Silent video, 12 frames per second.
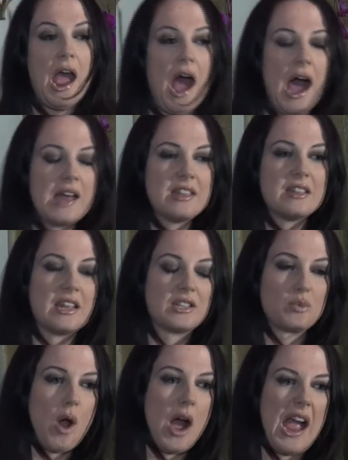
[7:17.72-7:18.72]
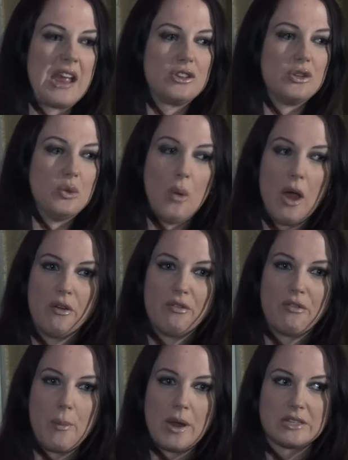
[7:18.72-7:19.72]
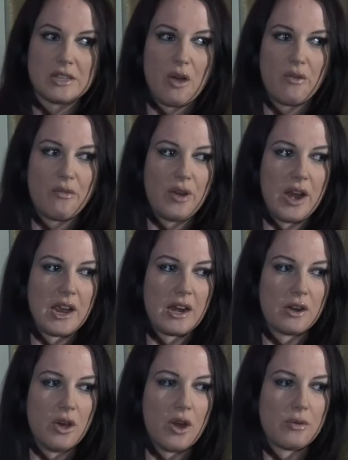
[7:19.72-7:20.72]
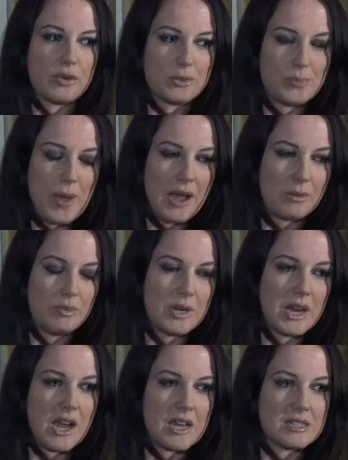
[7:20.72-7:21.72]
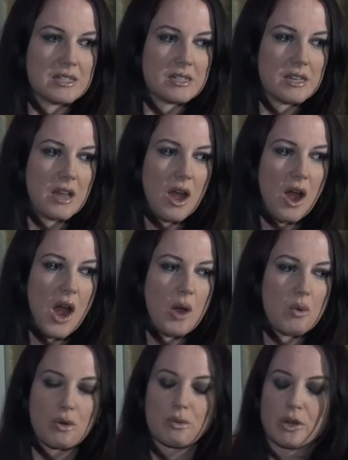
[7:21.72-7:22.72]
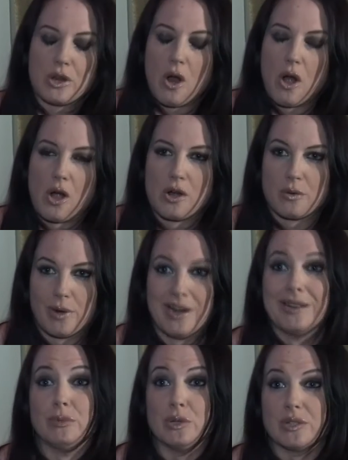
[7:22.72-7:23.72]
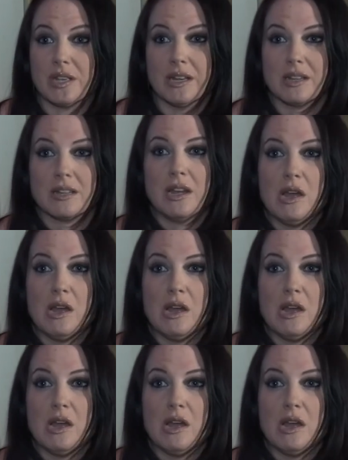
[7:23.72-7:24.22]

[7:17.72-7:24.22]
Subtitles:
I think that's why I do well for myself, and I get a lot of respect, because I work really hard at writing music,